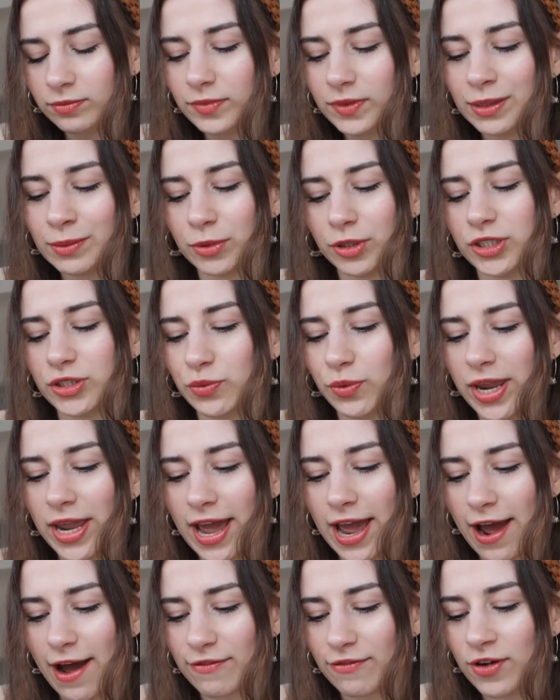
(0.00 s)
because we
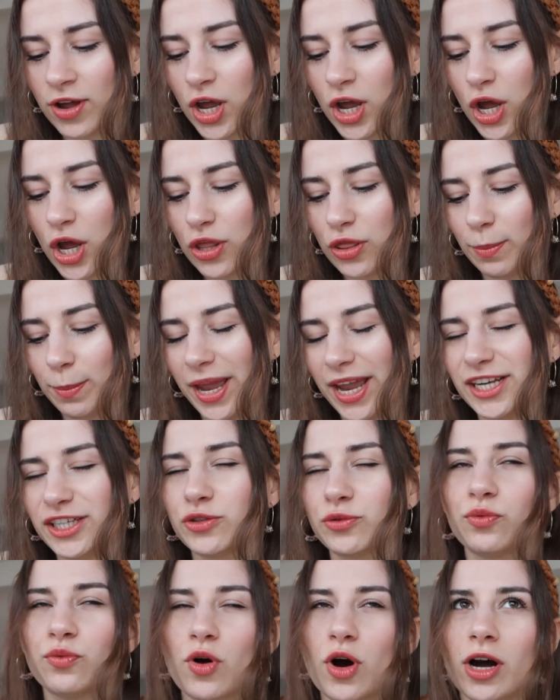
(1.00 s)
have the
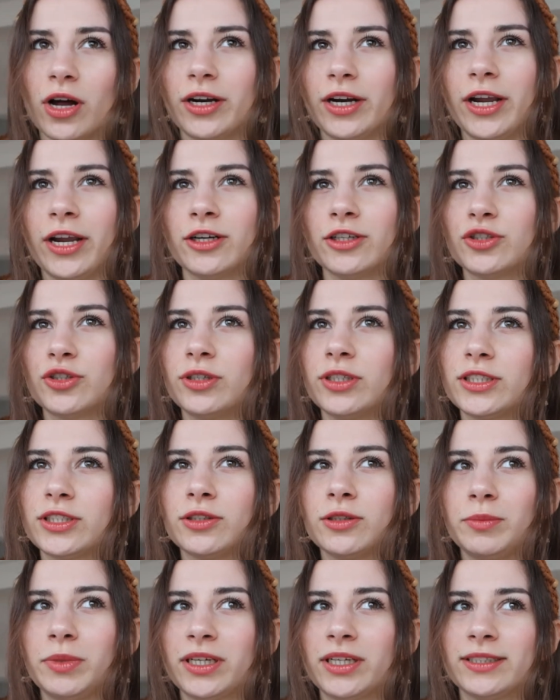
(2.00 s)
page of water here so this
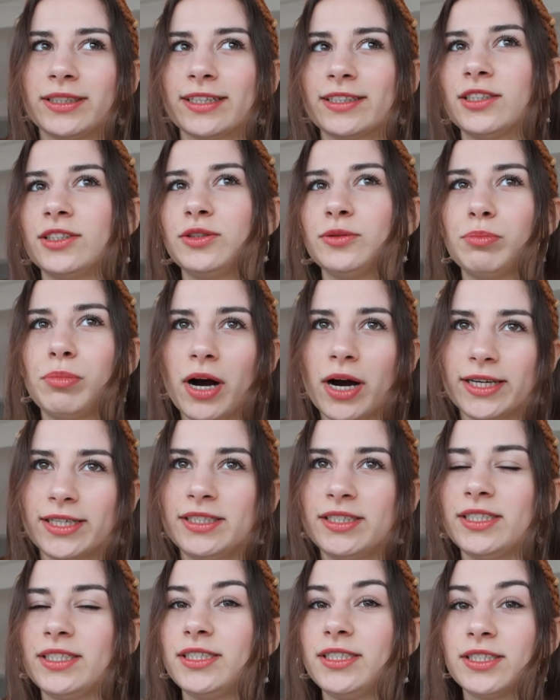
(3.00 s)
could be connected to
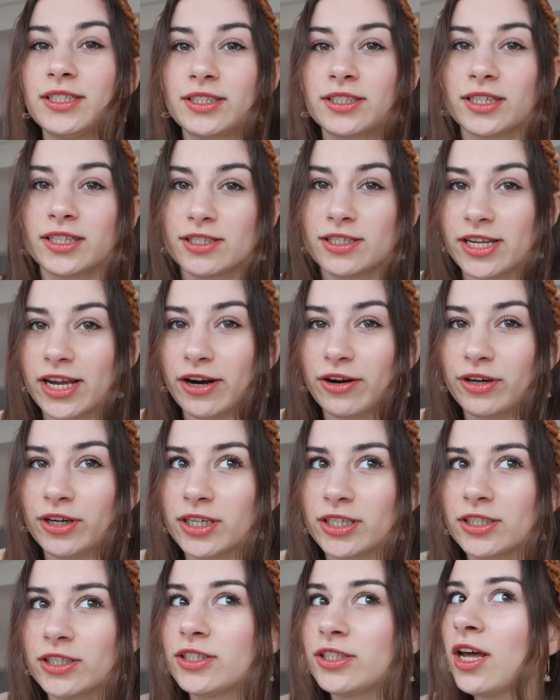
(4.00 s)
Pisces,
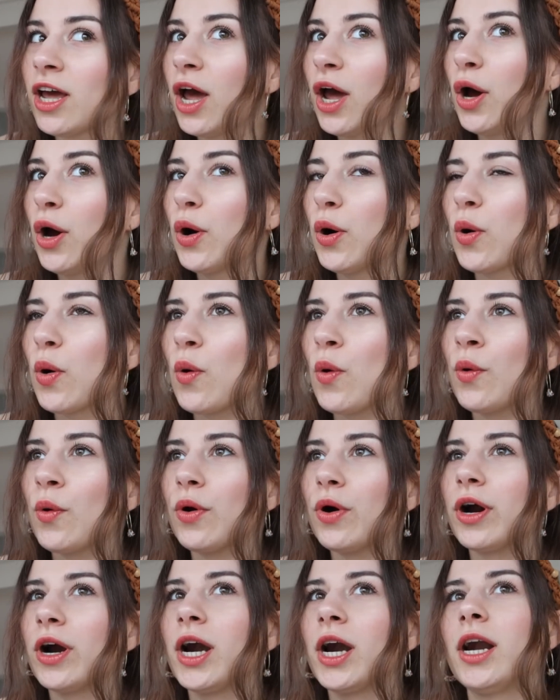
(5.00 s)
Cancerians
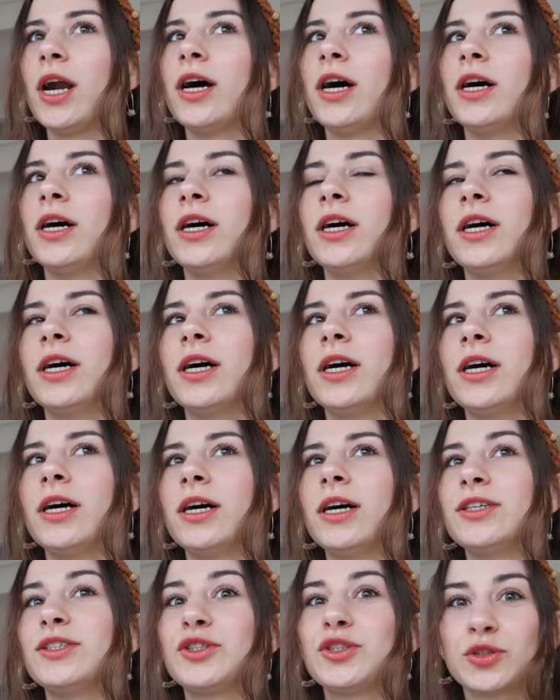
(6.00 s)
or
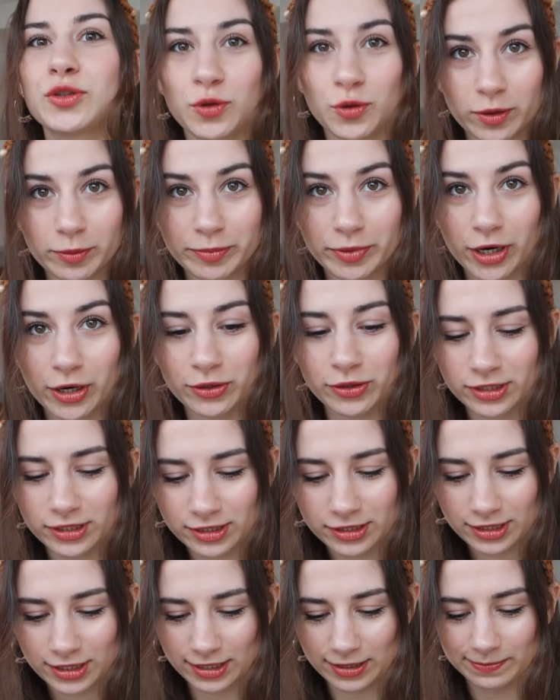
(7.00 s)
uh, Scorpios